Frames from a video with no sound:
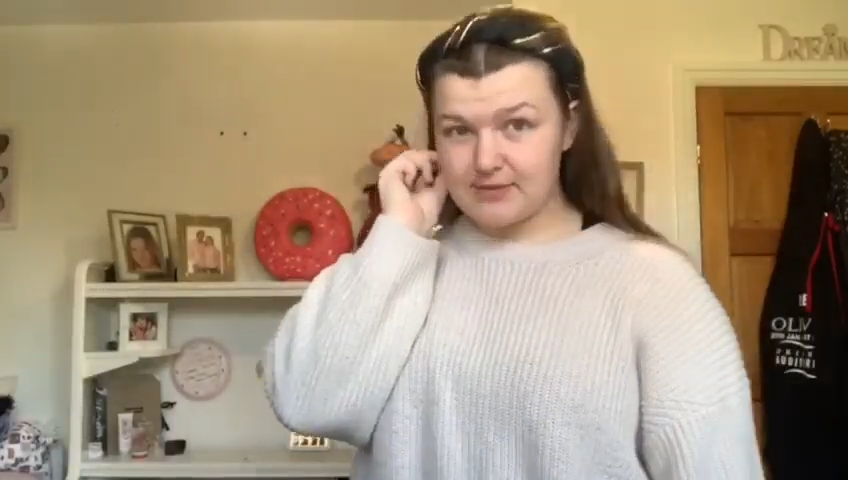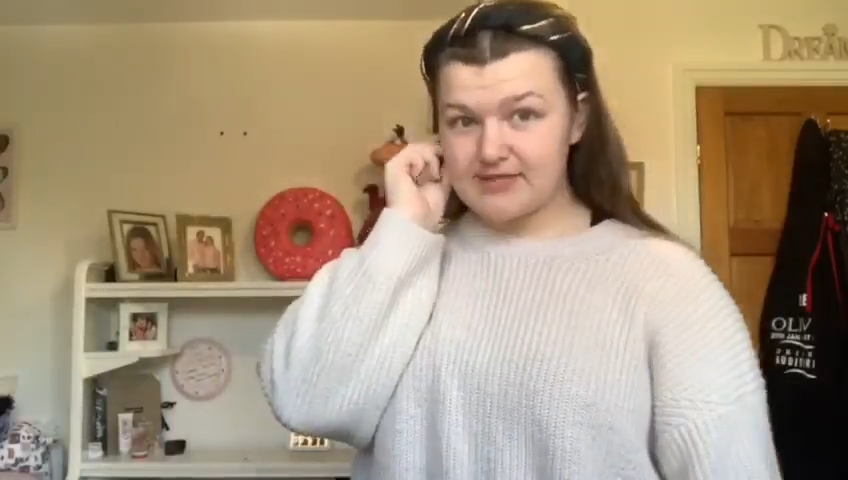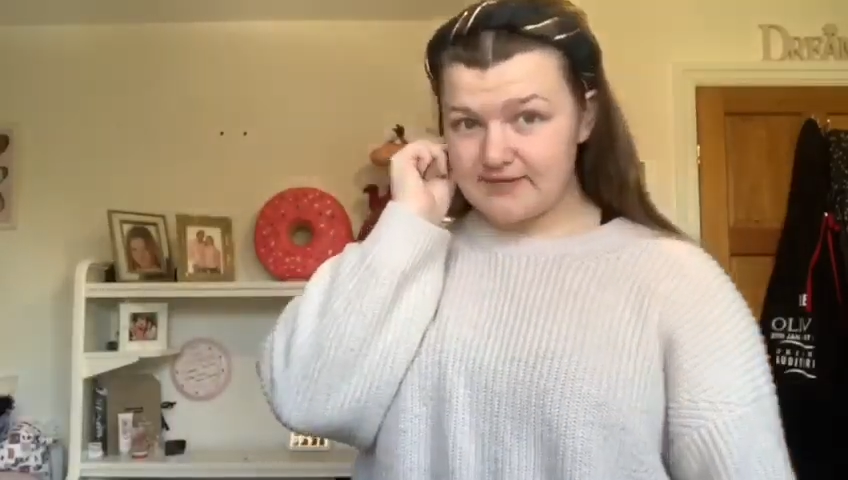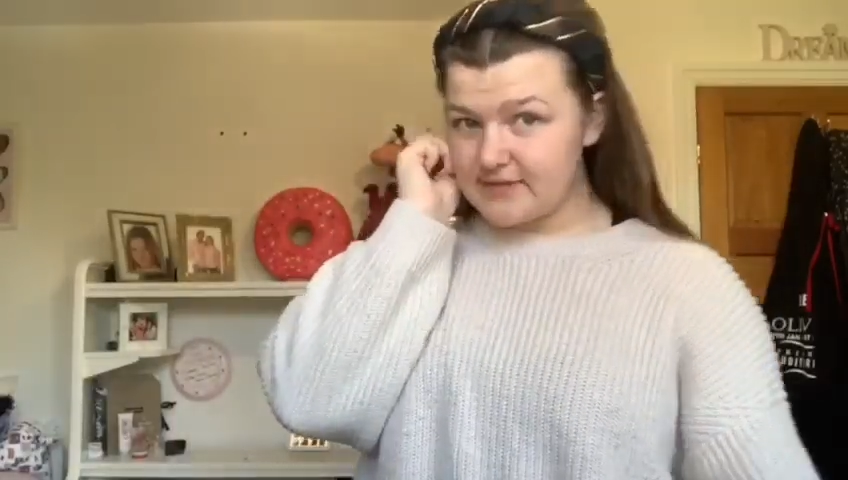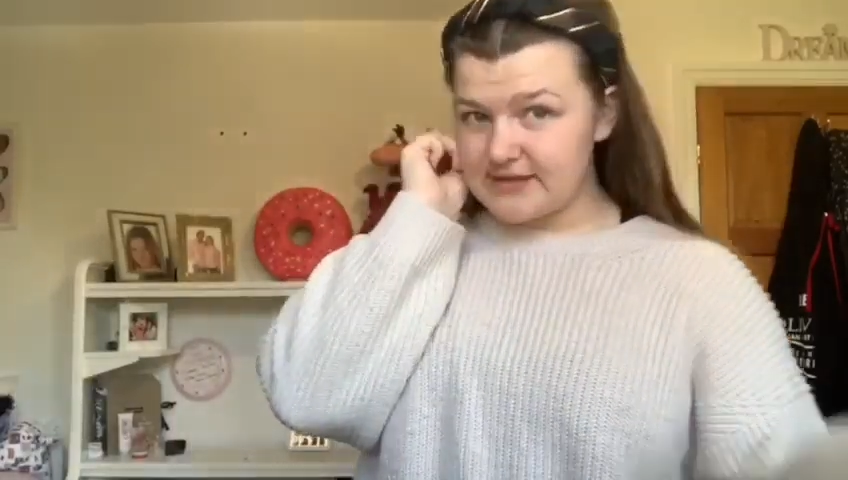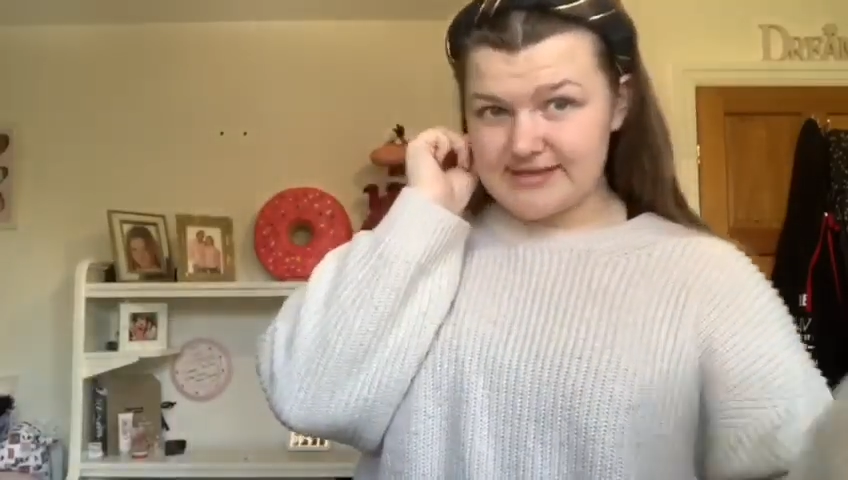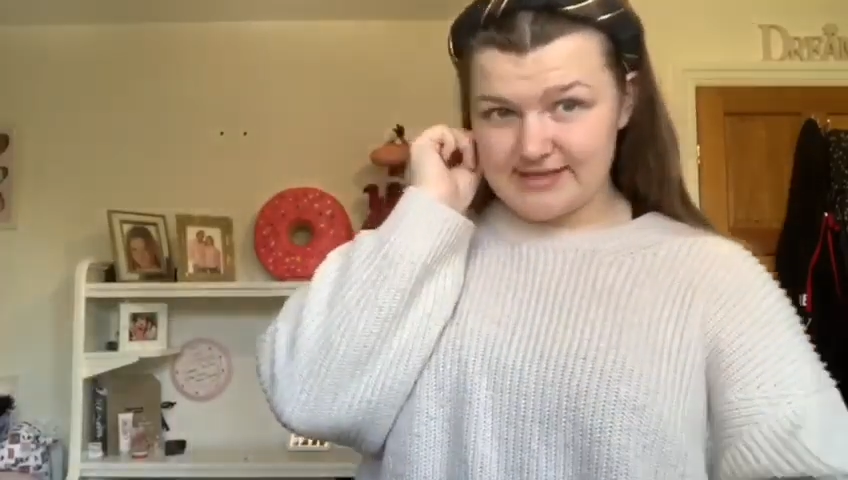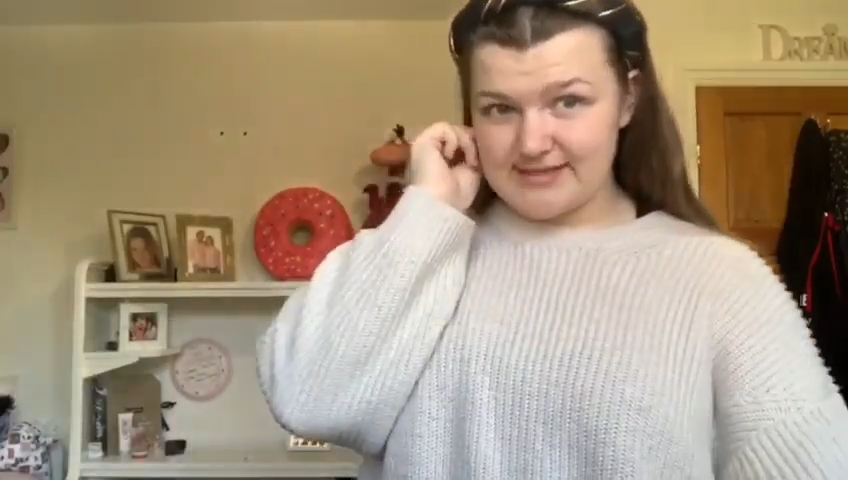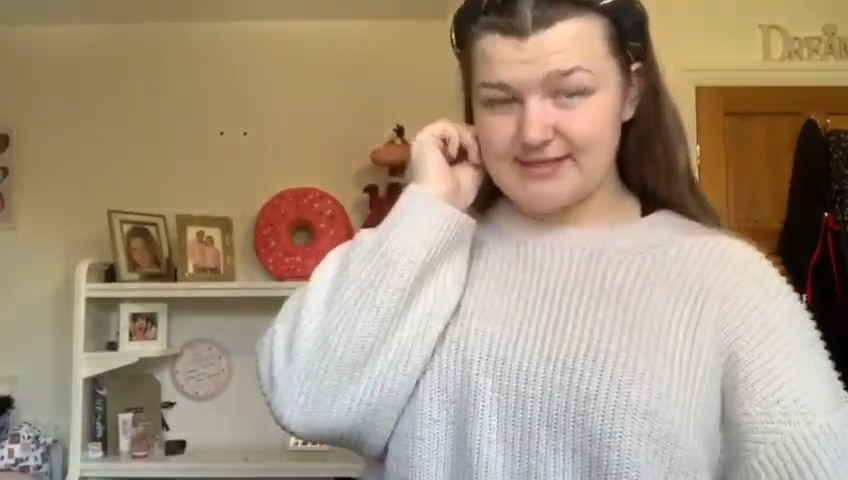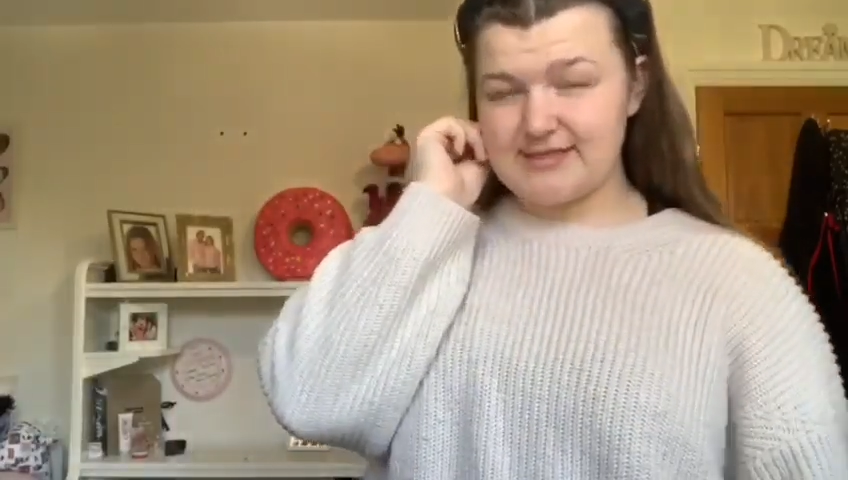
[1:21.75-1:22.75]
but definitely
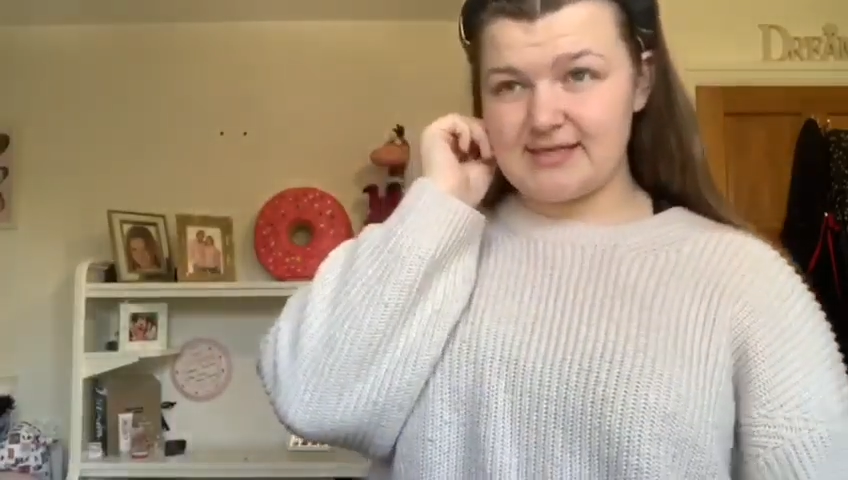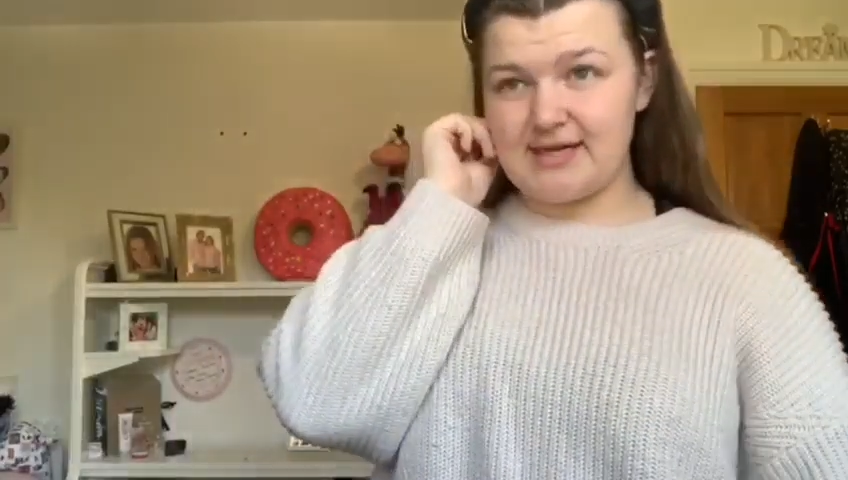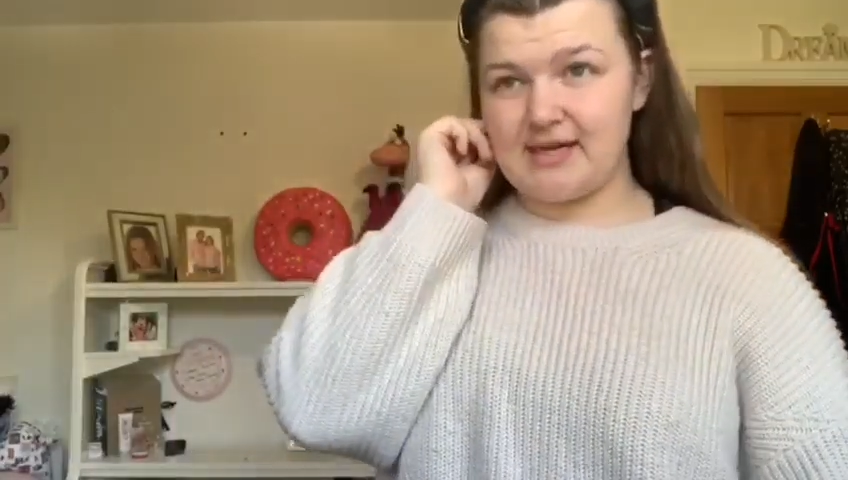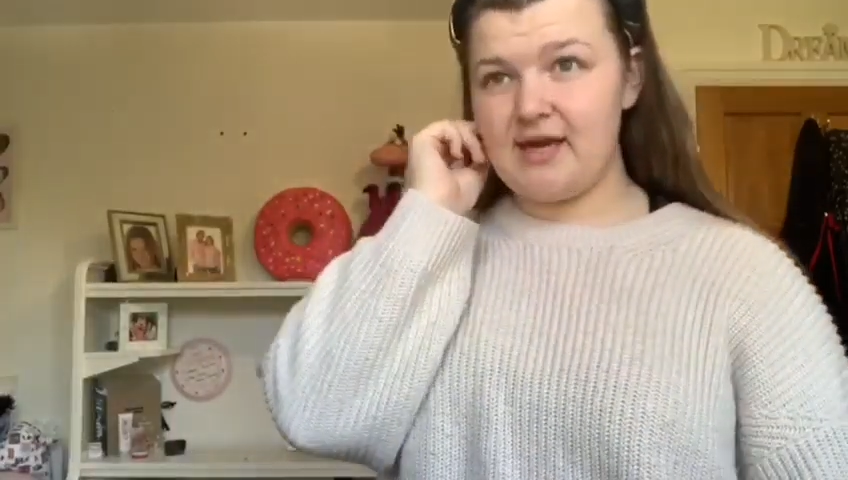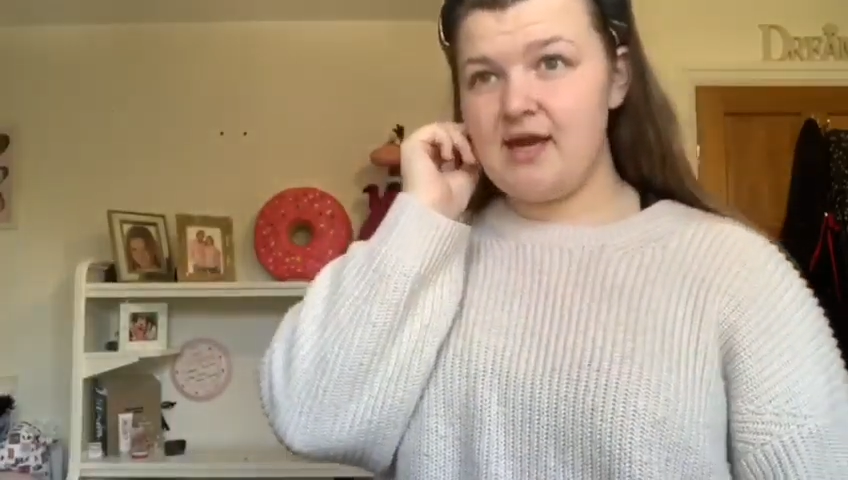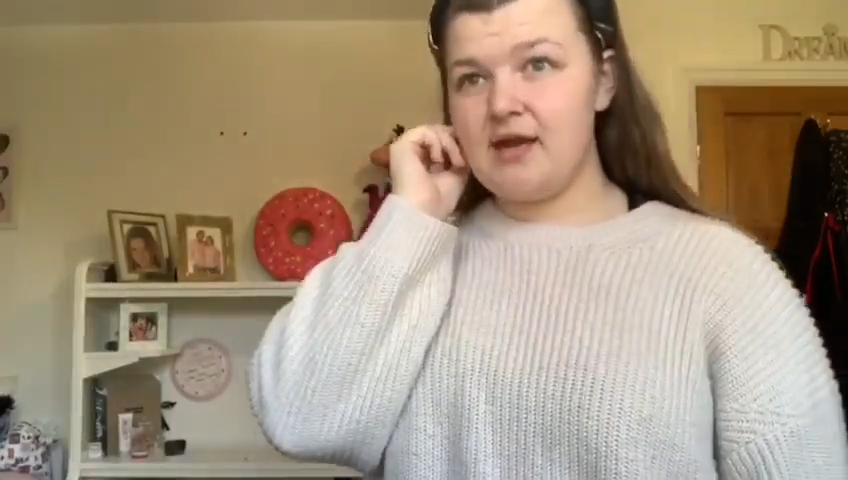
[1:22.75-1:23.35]
dance and singing.